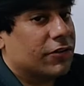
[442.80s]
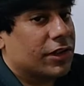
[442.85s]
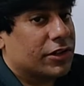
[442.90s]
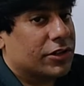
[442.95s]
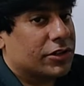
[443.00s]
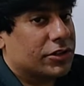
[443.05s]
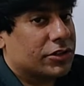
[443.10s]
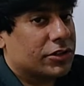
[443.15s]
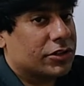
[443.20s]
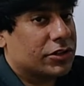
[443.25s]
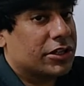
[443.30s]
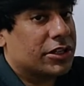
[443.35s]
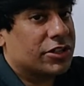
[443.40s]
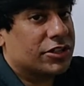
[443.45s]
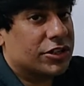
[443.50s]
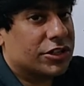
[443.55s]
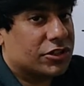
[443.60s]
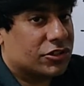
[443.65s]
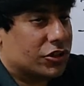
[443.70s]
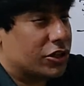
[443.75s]
infections the
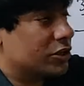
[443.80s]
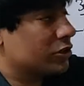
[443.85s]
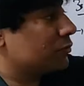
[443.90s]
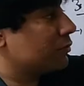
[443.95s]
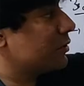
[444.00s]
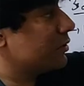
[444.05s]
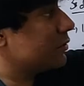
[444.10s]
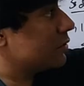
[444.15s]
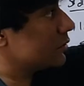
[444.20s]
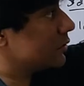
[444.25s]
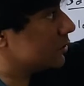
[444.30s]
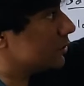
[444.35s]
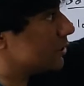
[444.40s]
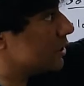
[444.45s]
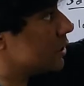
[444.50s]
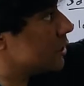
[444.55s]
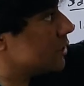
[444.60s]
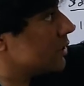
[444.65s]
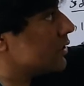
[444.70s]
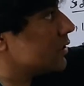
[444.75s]
TLC is raised, but
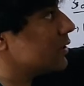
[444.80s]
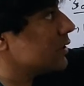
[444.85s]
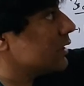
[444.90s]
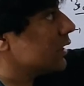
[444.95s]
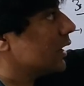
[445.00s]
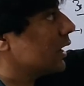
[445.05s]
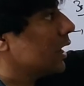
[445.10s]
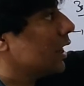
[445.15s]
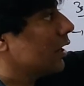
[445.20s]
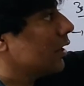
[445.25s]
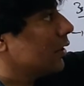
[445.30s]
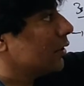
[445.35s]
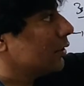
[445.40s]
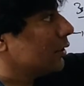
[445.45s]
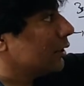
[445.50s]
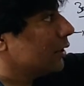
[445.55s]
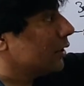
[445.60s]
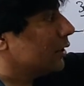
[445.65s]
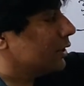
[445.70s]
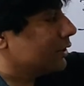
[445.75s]
this is
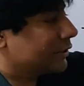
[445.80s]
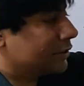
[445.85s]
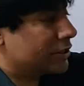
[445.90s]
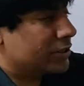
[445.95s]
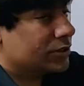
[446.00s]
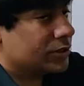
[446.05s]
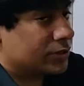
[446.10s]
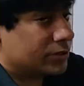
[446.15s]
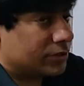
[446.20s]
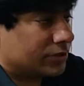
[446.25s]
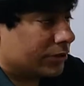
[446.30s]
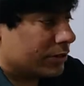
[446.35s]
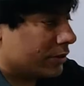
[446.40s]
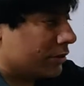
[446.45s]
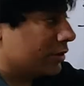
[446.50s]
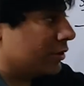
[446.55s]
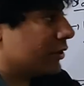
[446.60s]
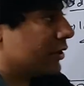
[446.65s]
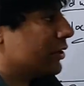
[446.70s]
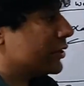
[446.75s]
in this
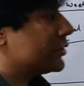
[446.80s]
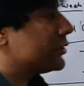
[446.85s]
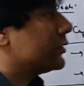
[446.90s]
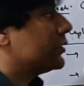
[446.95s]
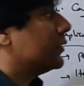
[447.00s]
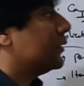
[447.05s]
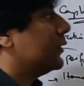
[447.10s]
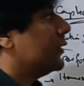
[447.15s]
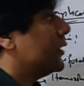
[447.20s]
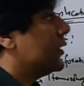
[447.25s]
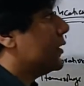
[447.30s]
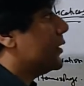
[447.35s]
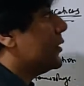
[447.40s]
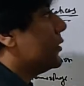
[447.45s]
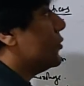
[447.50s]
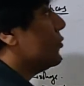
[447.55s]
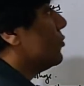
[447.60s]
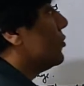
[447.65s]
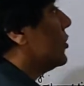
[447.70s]
case there is